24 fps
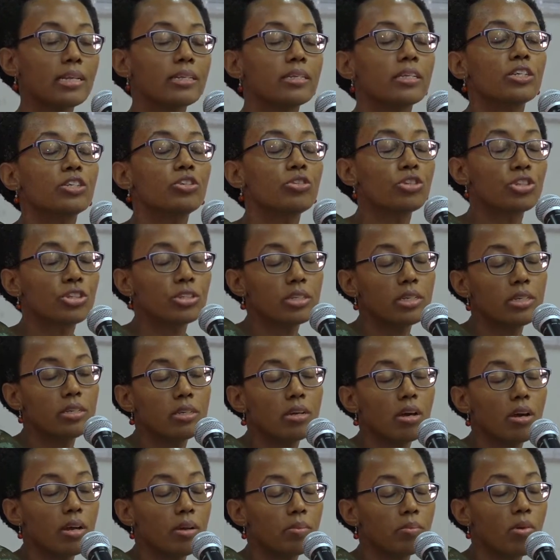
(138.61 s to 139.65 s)
there are usually
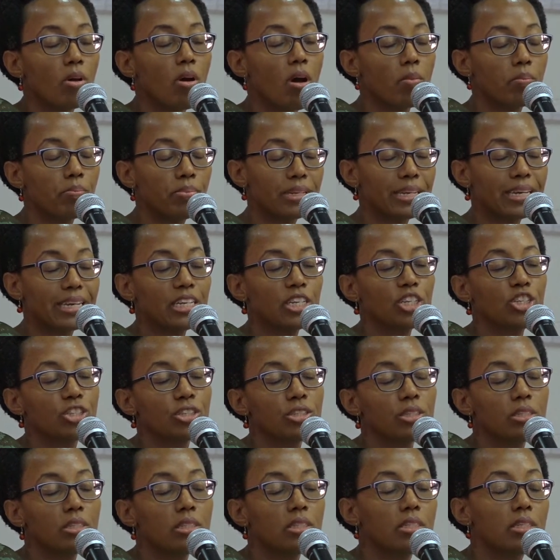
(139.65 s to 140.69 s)

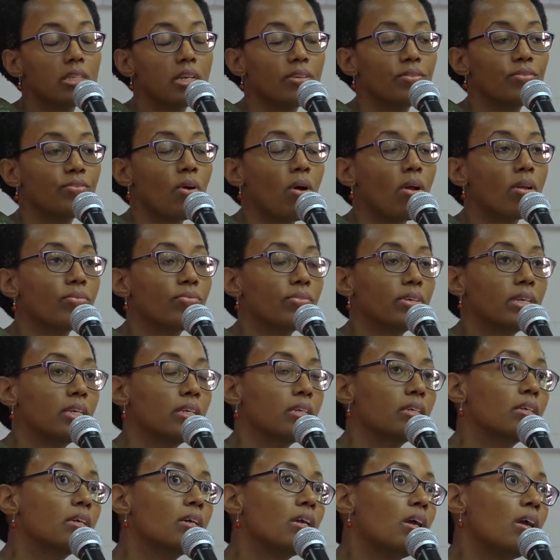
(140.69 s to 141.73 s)
complications involving